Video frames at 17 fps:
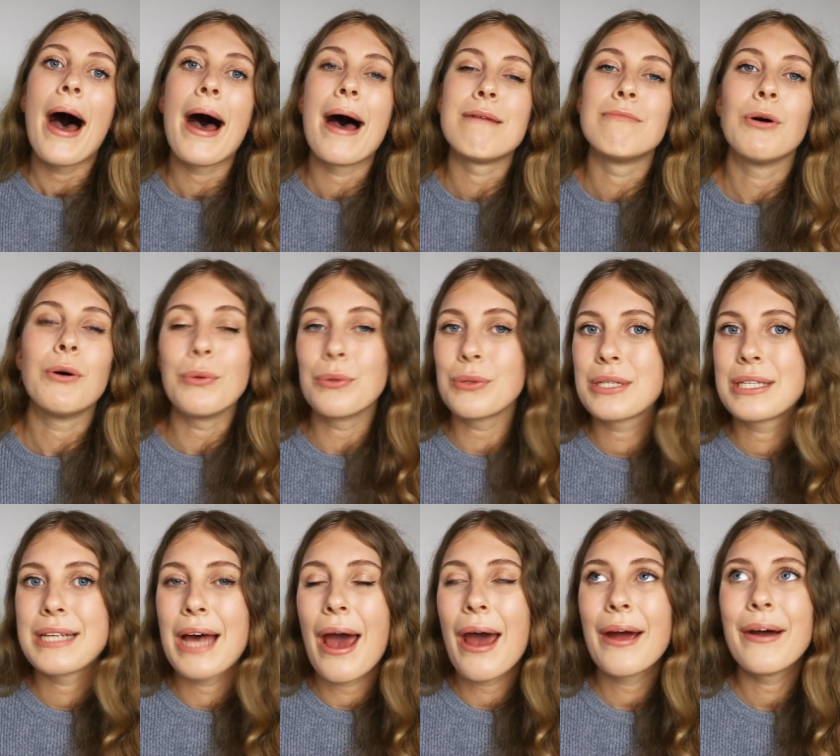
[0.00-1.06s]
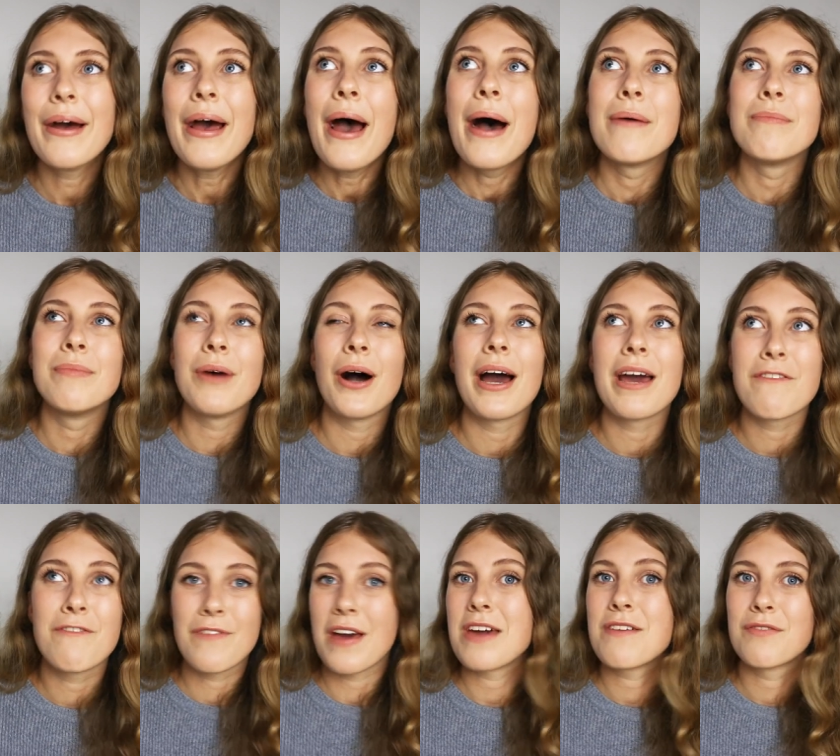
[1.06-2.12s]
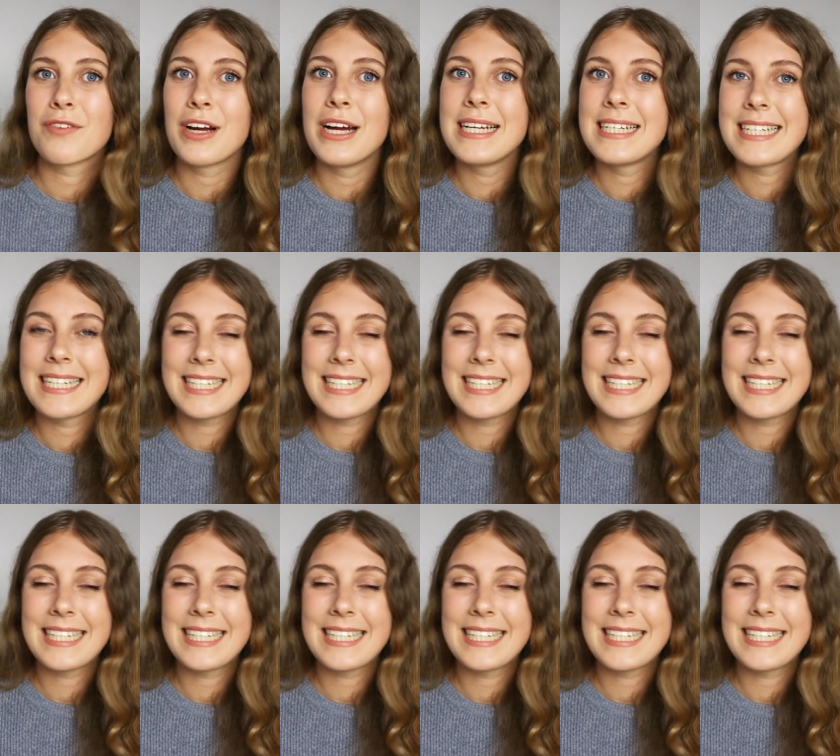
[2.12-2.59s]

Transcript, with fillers: Um, also, my favorite